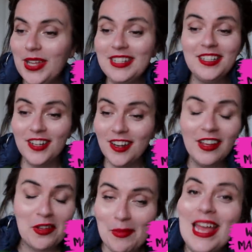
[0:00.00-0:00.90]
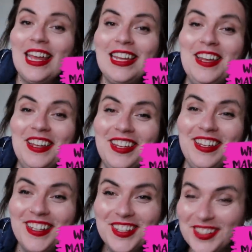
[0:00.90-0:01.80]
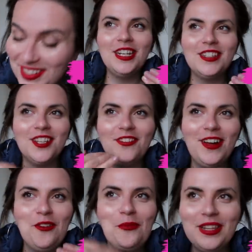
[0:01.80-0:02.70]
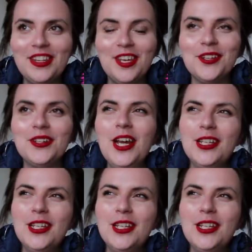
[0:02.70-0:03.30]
idiot like me who's finding stuff out with you.